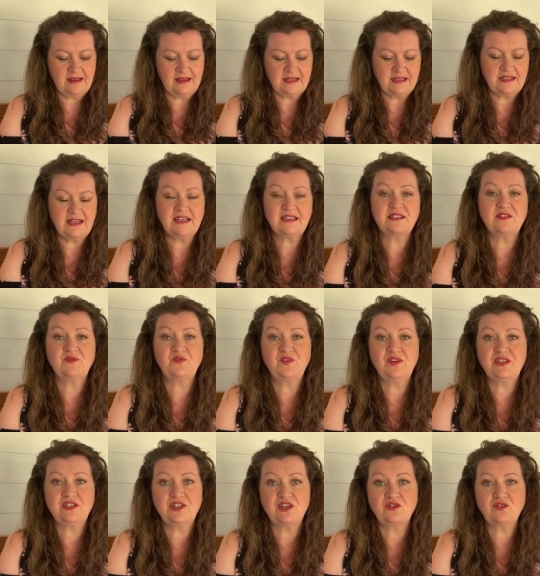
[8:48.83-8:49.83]
His legs and
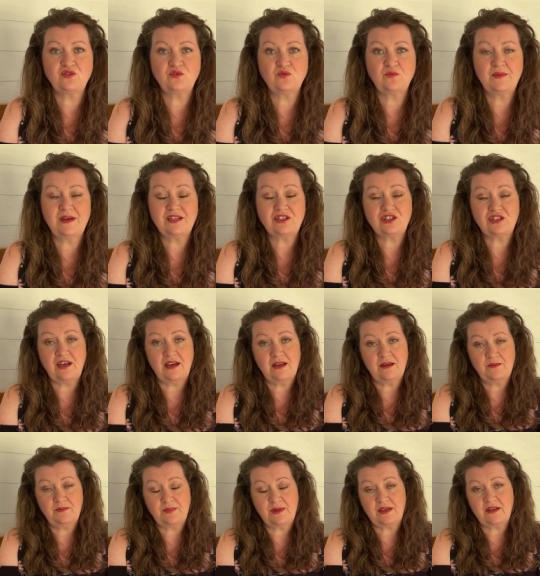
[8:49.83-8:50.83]
feet don't all match
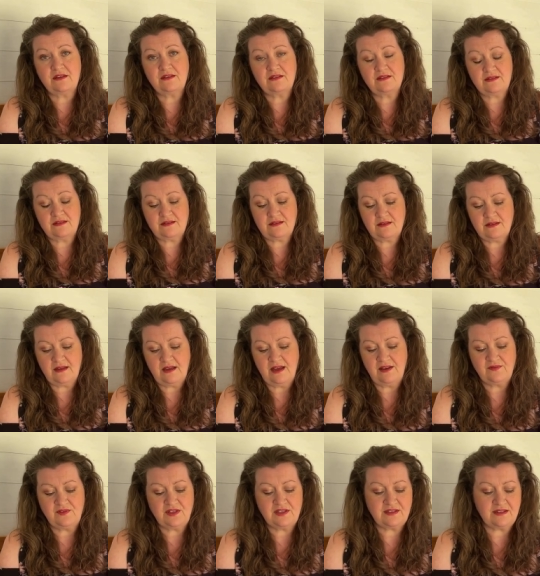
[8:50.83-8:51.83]
yet because
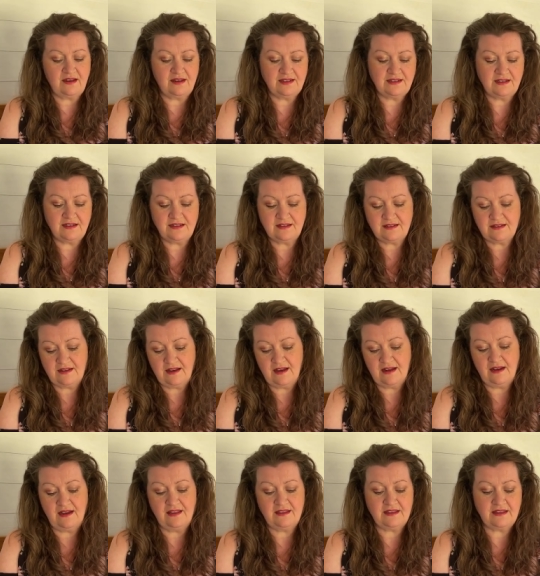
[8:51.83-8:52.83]
I've decided I
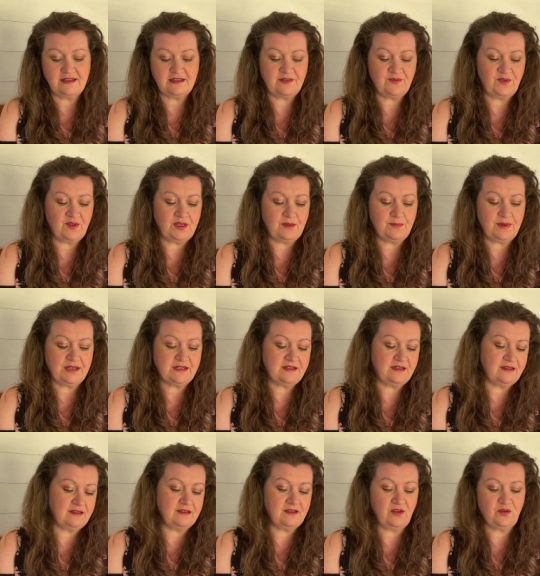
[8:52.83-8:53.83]
like these feet better
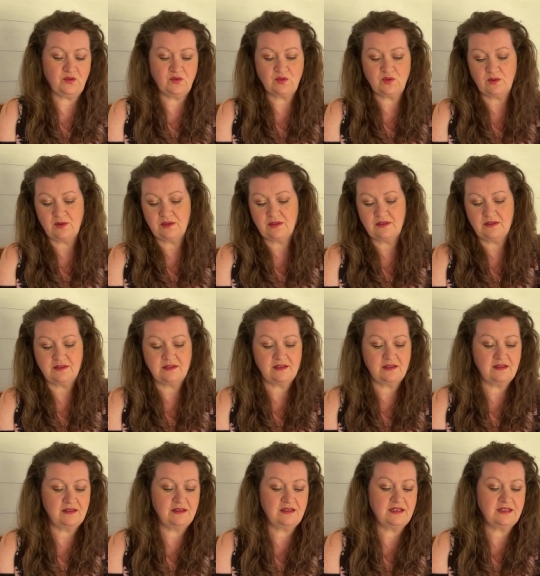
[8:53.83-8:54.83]
than those ones
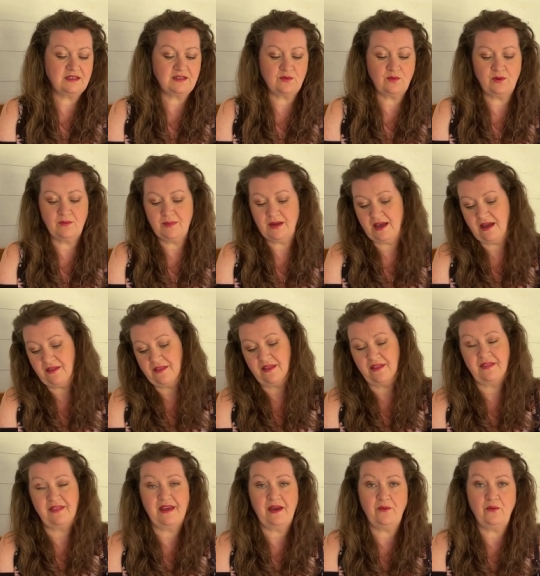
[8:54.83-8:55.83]
and this one better
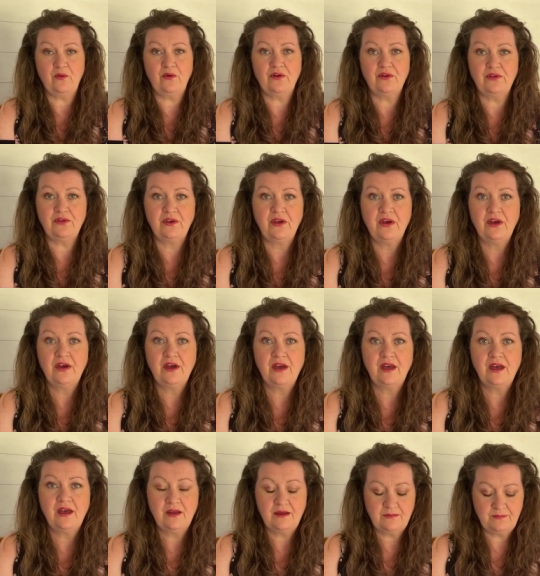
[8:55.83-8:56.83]
than that one.
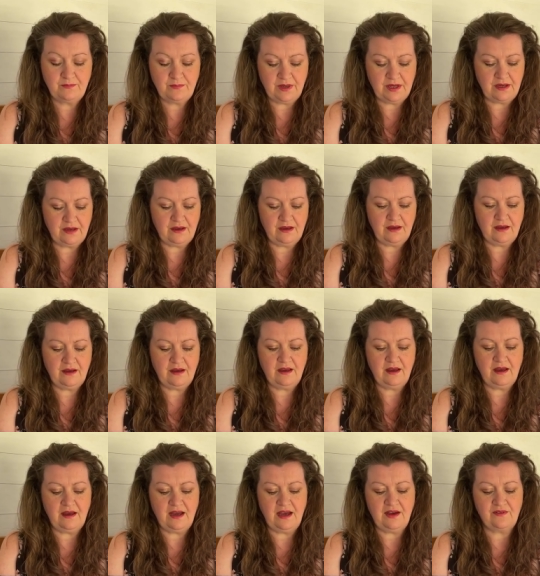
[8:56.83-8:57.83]
But
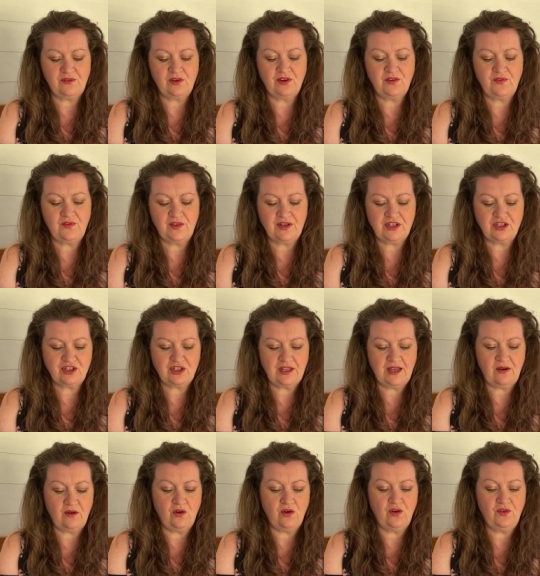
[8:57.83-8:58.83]
I've got to finish
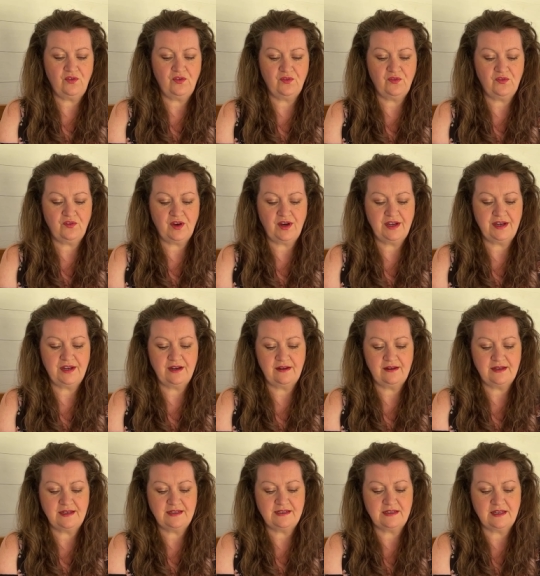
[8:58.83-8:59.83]
that off and
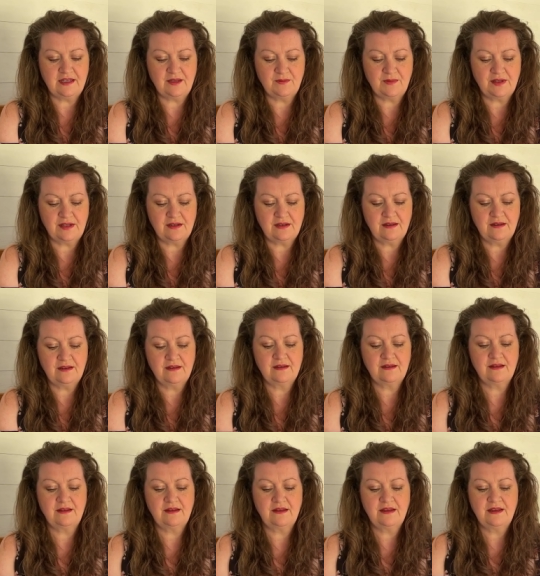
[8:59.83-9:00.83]
finalise him and
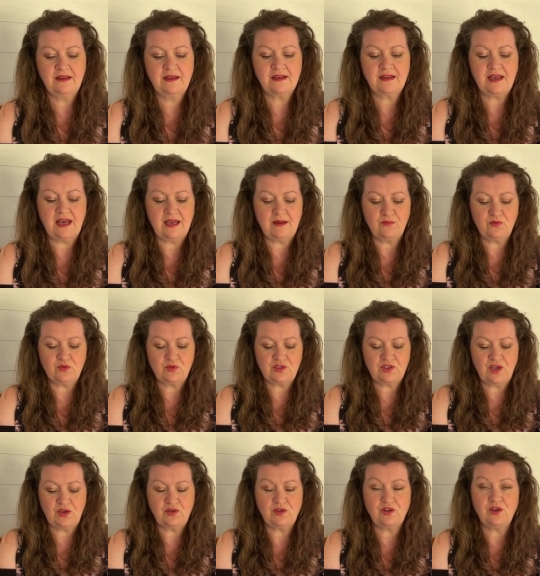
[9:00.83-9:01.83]
get him all
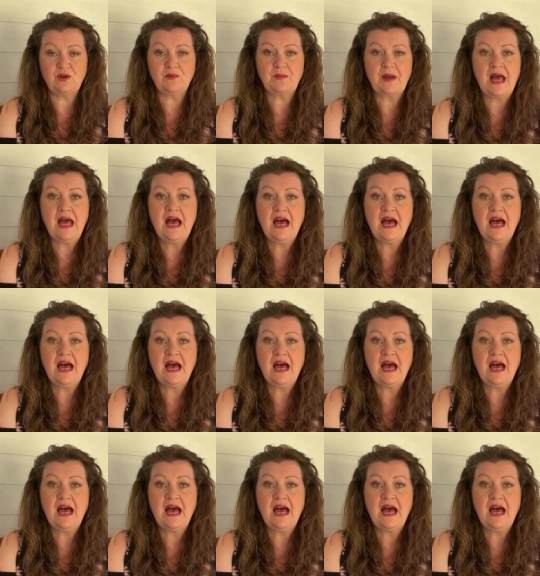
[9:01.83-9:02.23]
sewn up.